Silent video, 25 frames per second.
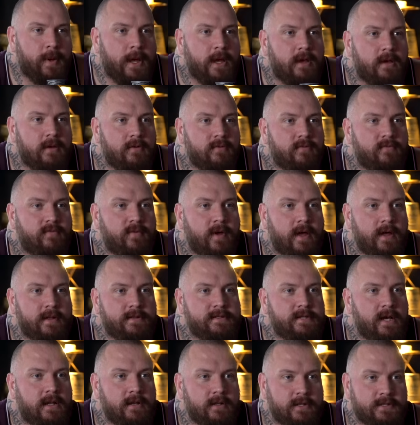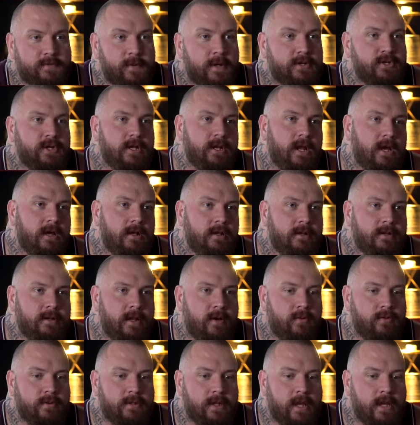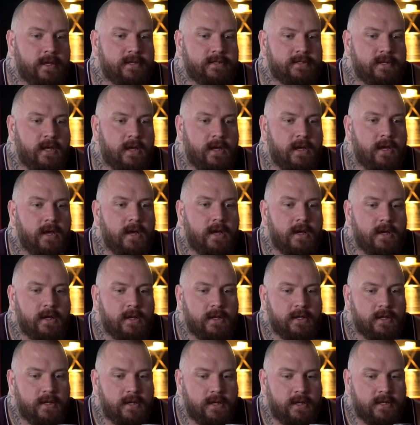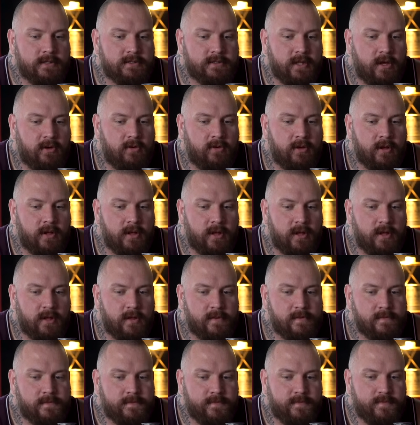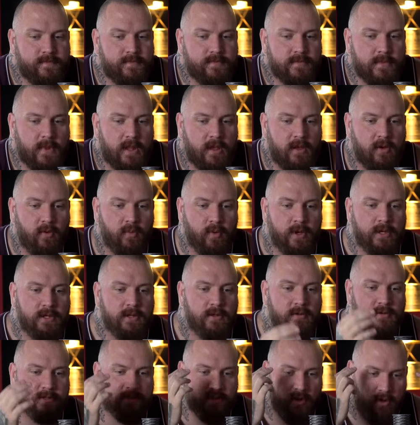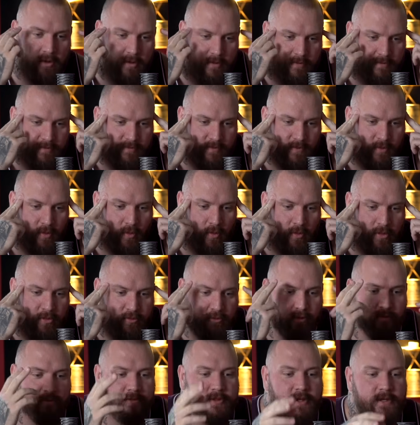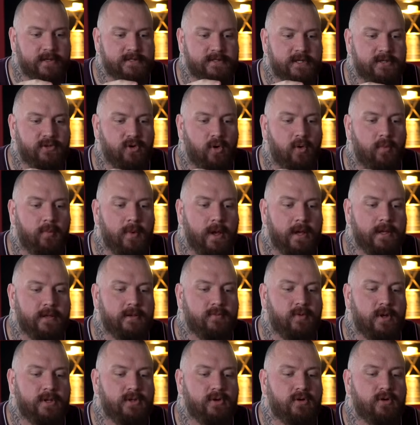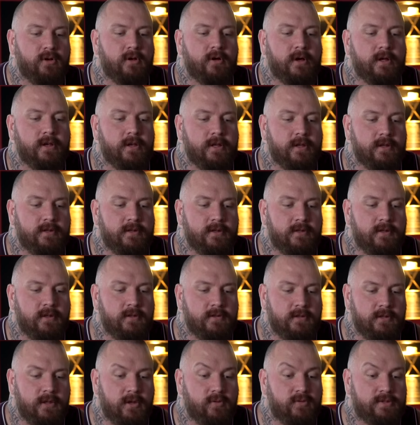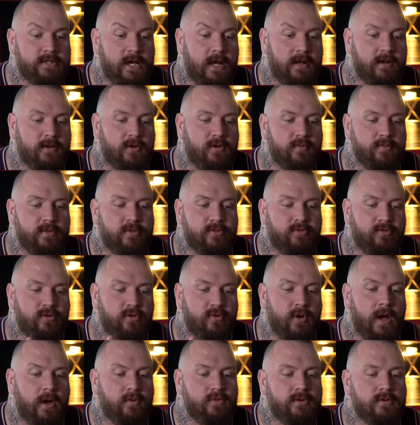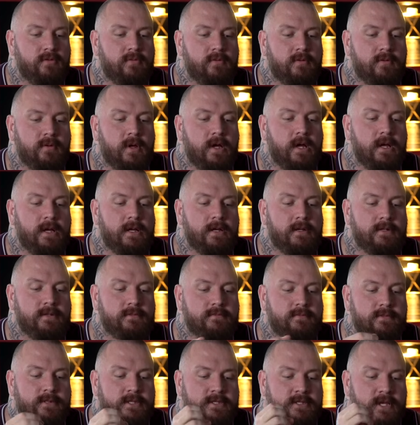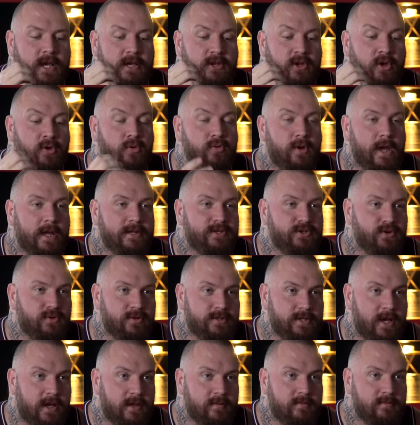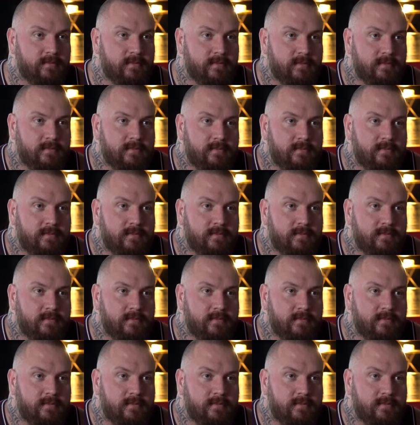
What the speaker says: pick of talent, especially in Ireland, I would guess. Is there a way you sort of go through things in your mind when you're looking at new talent coming through? How you decide who gets your time?